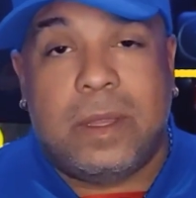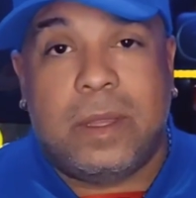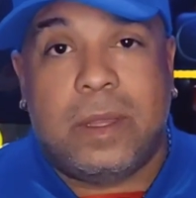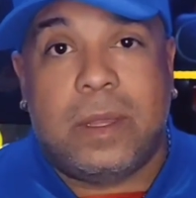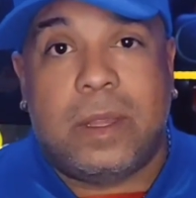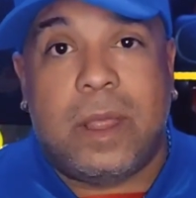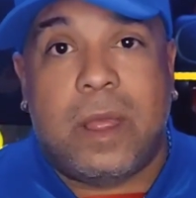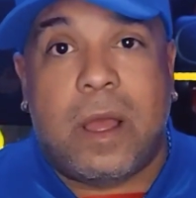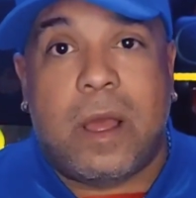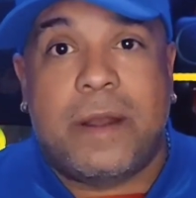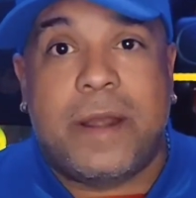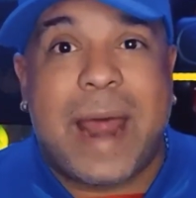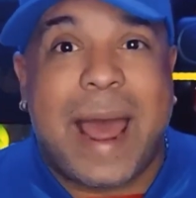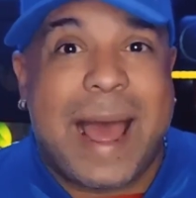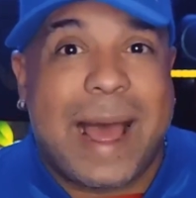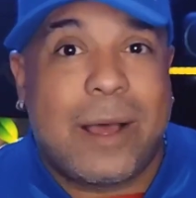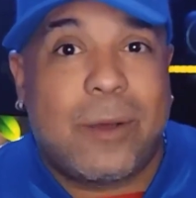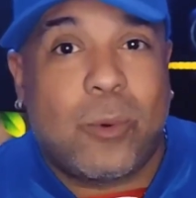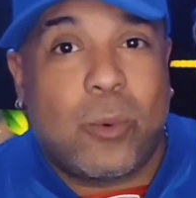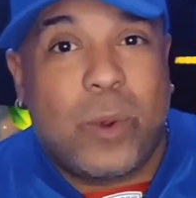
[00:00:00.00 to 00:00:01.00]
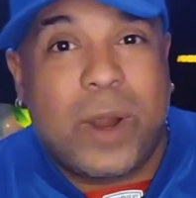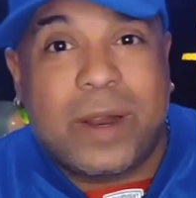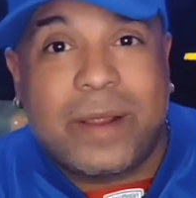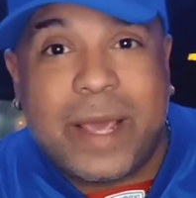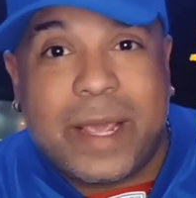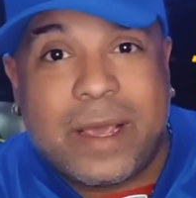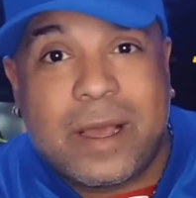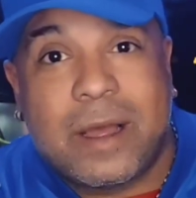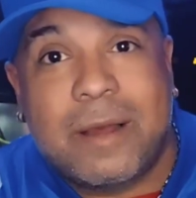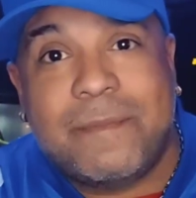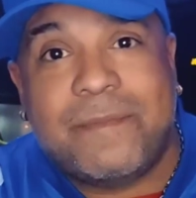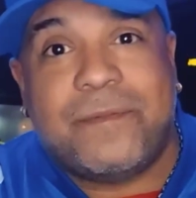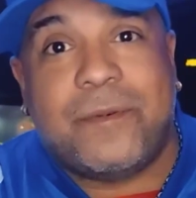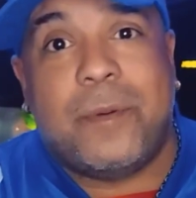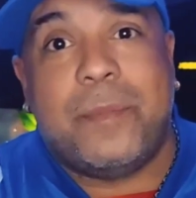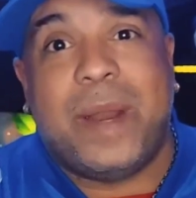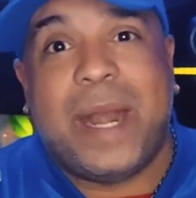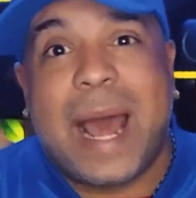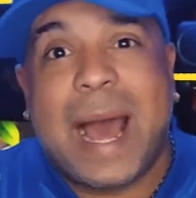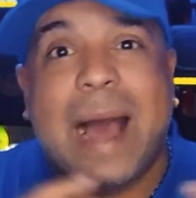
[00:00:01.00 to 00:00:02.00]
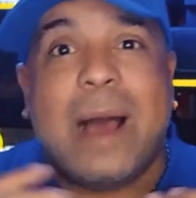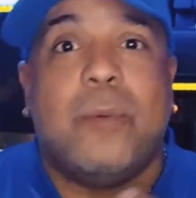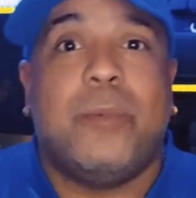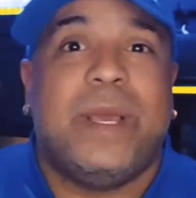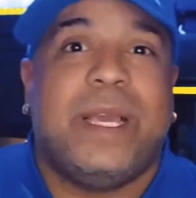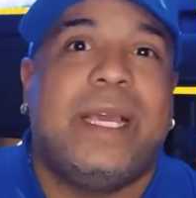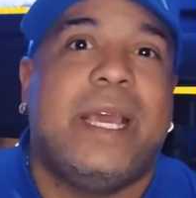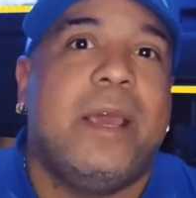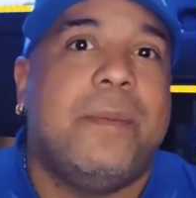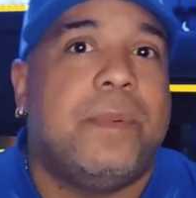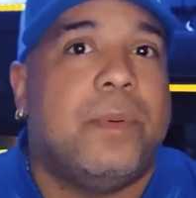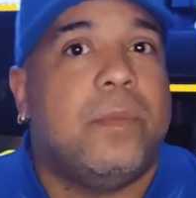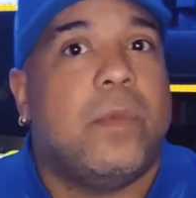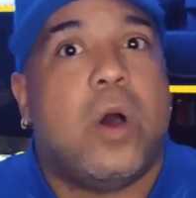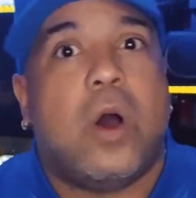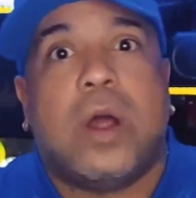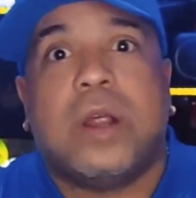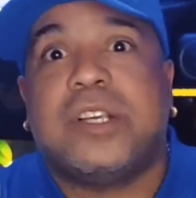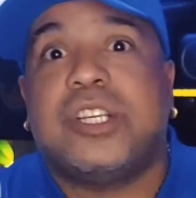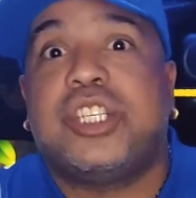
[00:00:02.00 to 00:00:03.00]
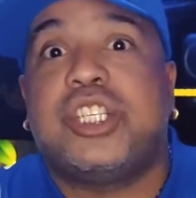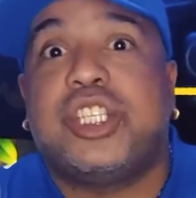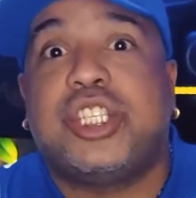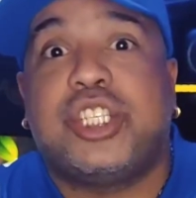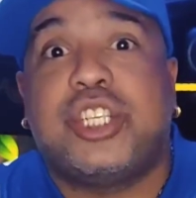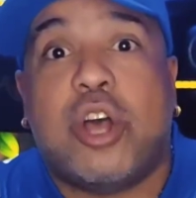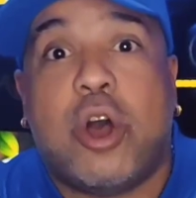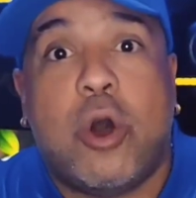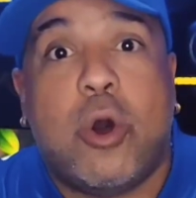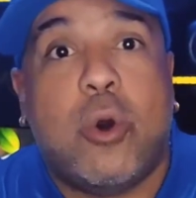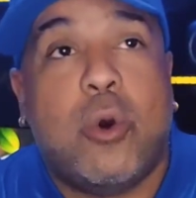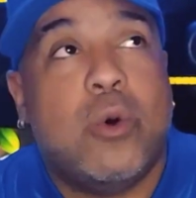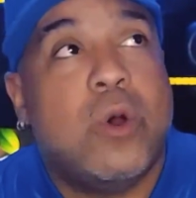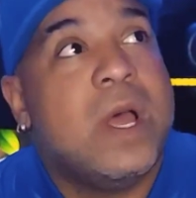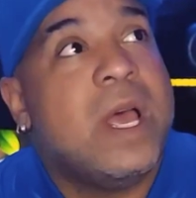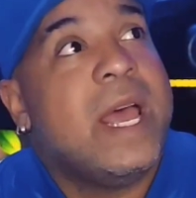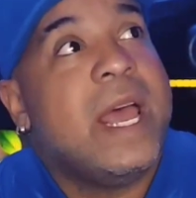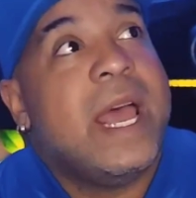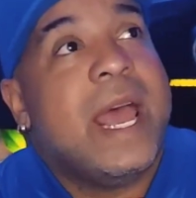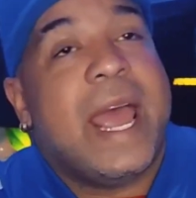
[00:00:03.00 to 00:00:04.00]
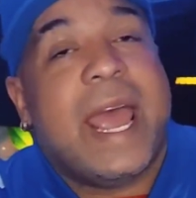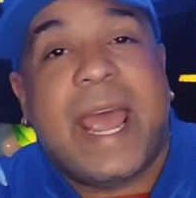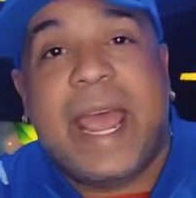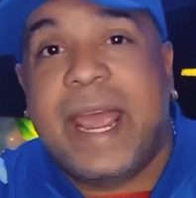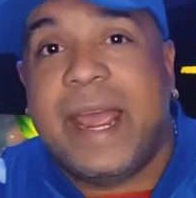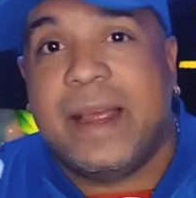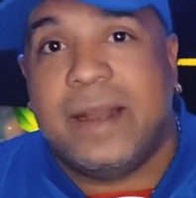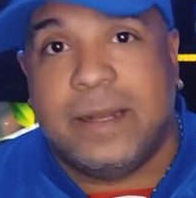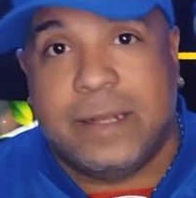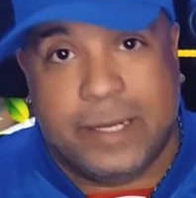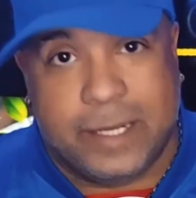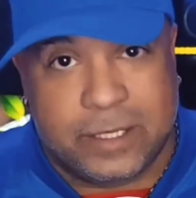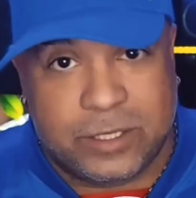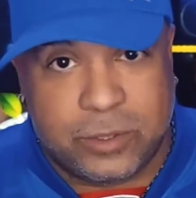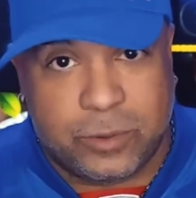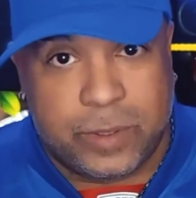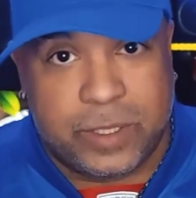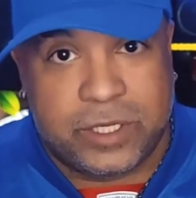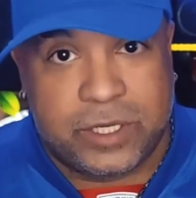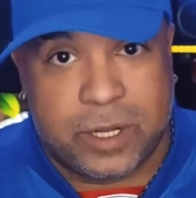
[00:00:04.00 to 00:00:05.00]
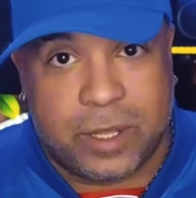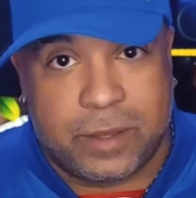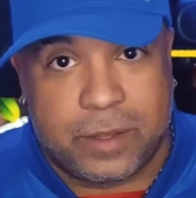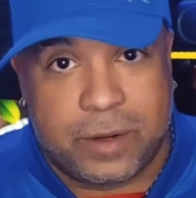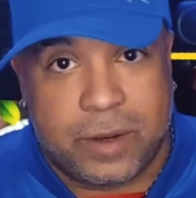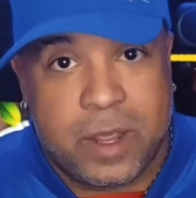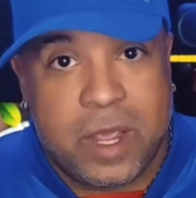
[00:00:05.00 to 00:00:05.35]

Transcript: on where they come from and how we keep them, are so alien to each other.